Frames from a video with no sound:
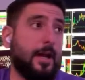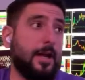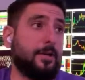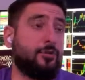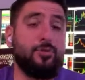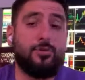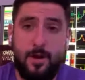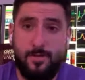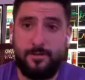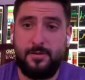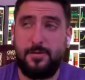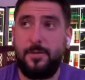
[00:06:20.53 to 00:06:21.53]
I got too
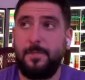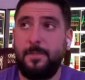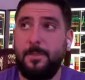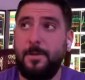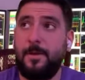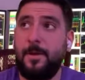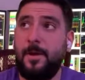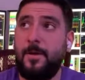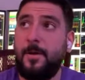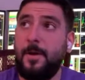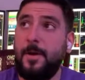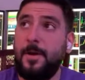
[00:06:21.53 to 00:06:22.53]
comfortable. You
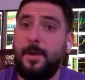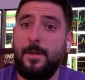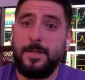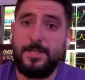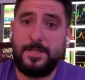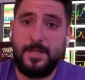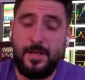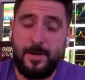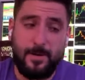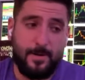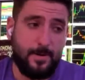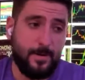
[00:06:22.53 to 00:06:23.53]
know, this
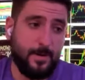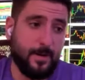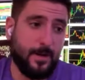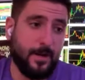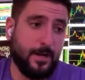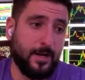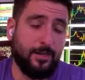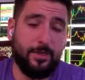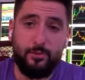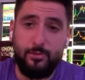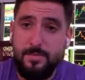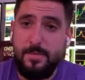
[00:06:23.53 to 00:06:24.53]
year, uh,
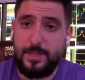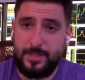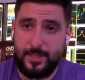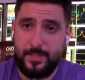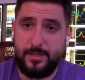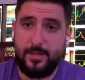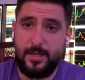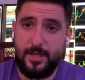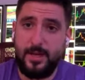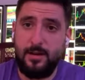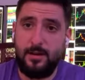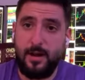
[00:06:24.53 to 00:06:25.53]
three months into the
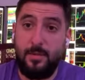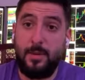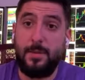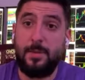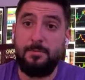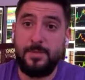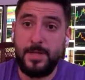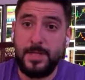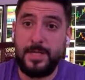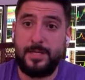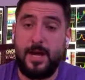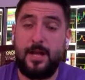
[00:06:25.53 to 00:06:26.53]
year, I'm up a
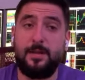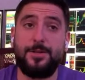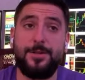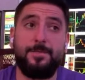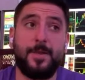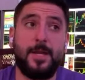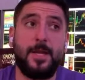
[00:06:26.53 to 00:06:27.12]
million dollars.